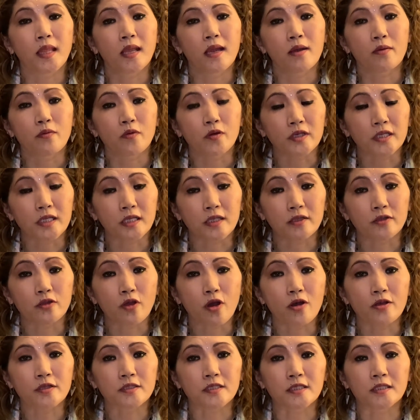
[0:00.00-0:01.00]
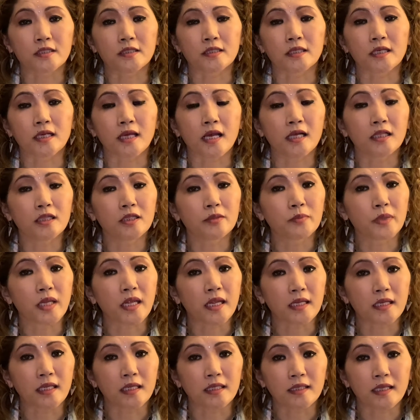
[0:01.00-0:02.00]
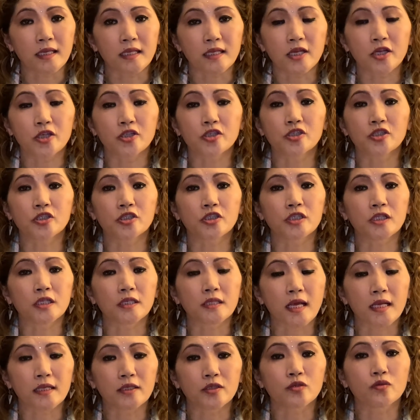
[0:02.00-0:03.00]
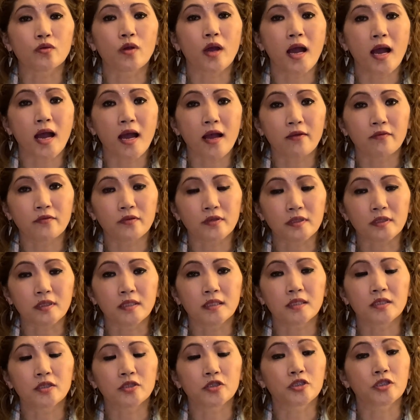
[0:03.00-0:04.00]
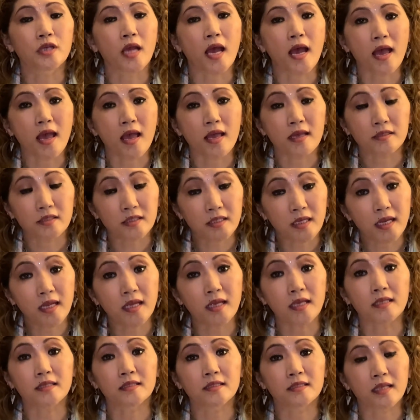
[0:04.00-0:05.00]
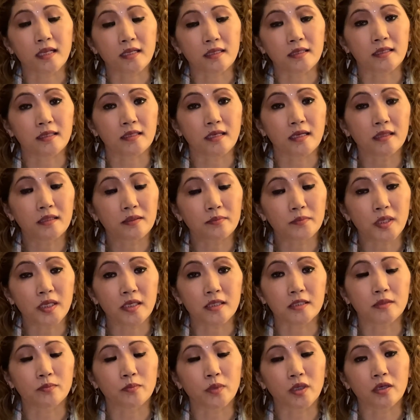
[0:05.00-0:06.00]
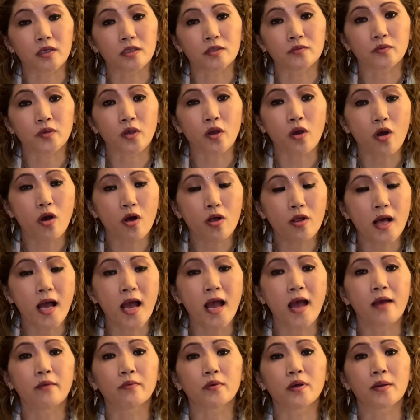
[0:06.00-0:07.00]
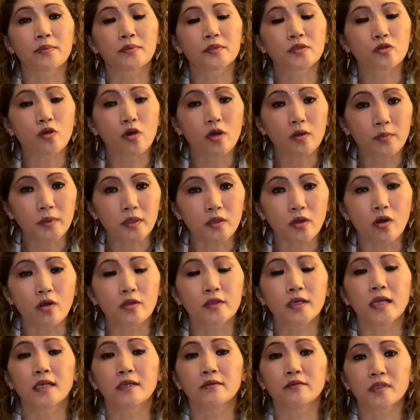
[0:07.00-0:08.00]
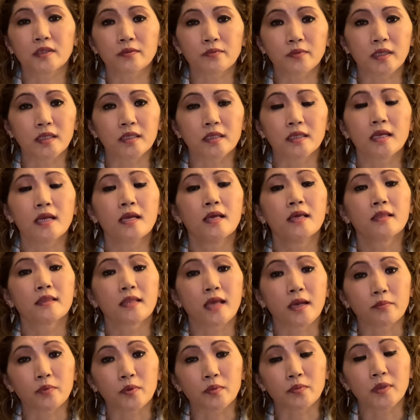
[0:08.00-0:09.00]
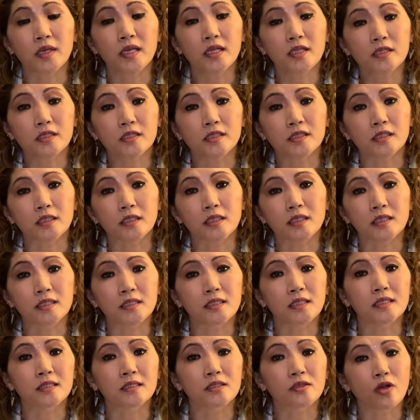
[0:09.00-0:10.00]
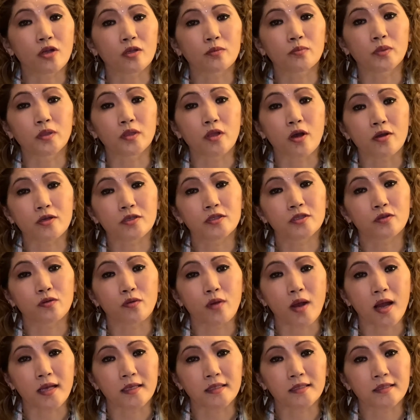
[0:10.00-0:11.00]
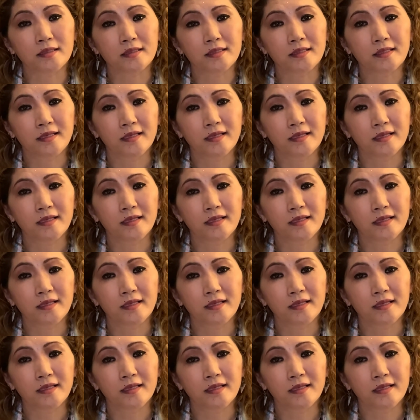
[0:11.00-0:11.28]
What it does is eliminating the energy that you have in shades, that the elimination, because we all have absorbing all kind of different type of energies. It's not belongs to us.